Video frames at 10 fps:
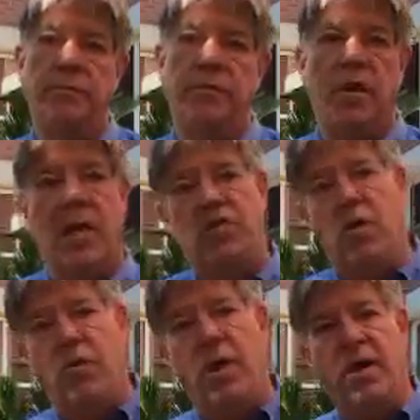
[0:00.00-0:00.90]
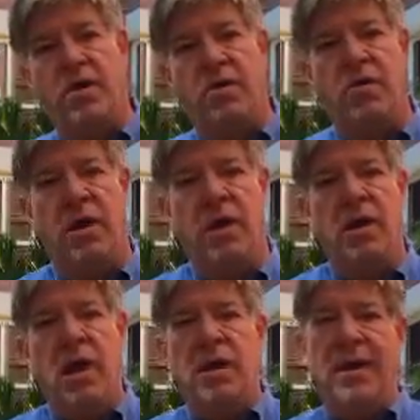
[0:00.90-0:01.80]
So that's one way of doing it.
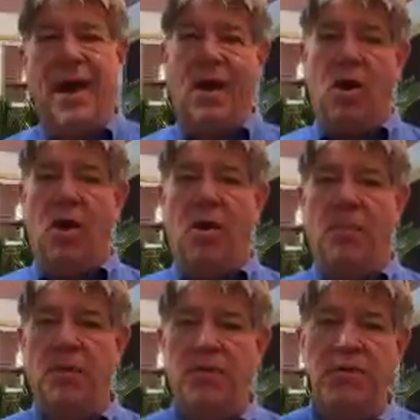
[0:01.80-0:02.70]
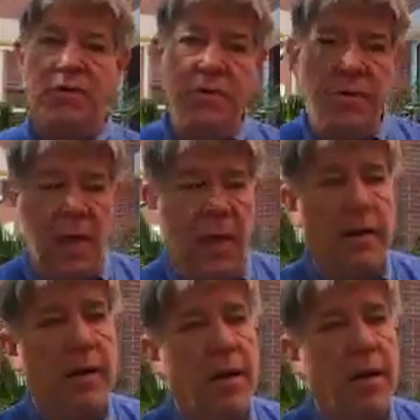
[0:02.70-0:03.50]
Not all producers do that,